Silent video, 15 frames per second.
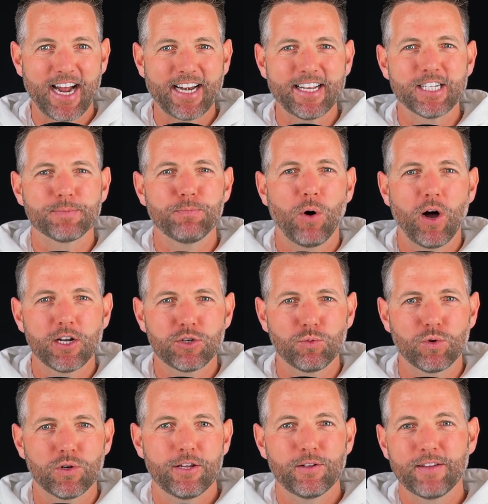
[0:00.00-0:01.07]
each
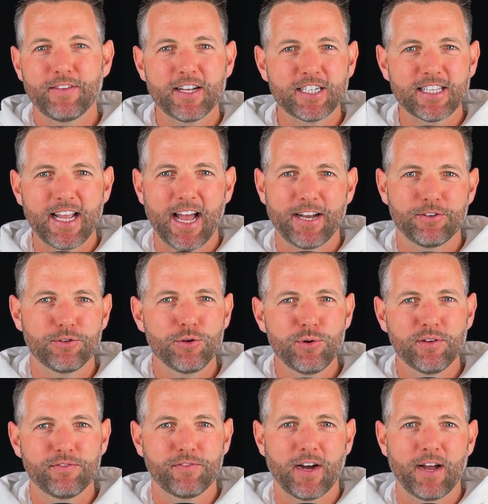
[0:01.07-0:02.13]
module, you'll eventually add 2
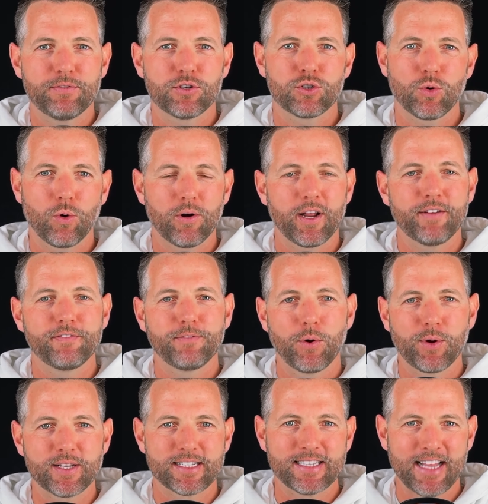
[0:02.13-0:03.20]
to 5 short and
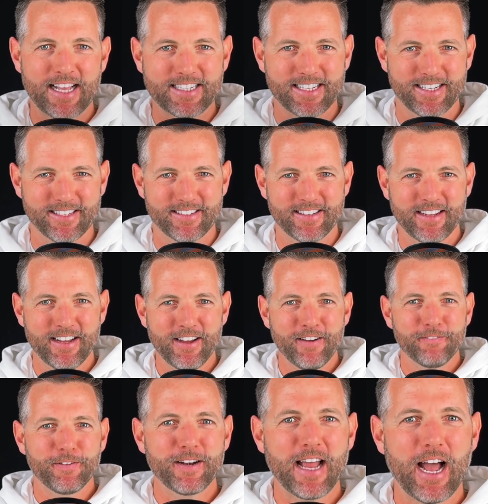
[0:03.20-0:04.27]
focused lessons.
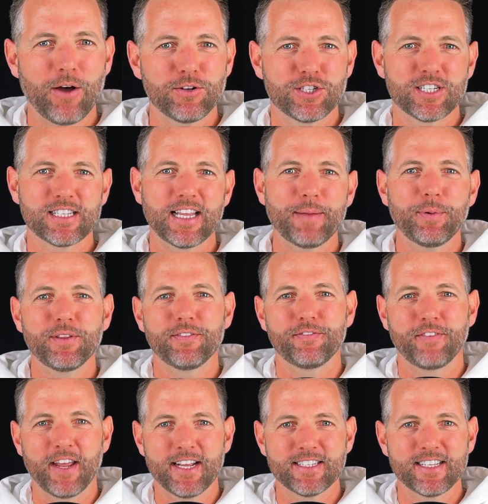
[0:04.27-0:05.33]
For now, just label the
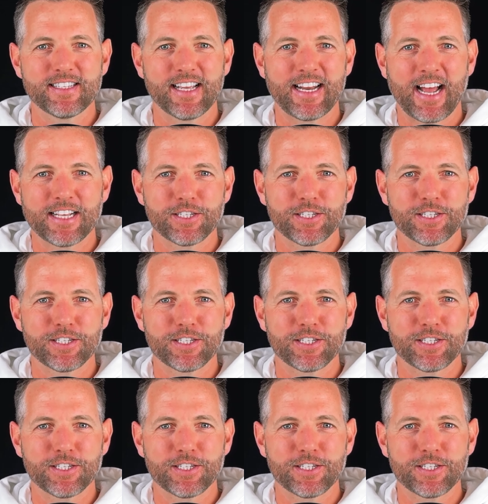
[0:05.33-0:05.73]
phases and ask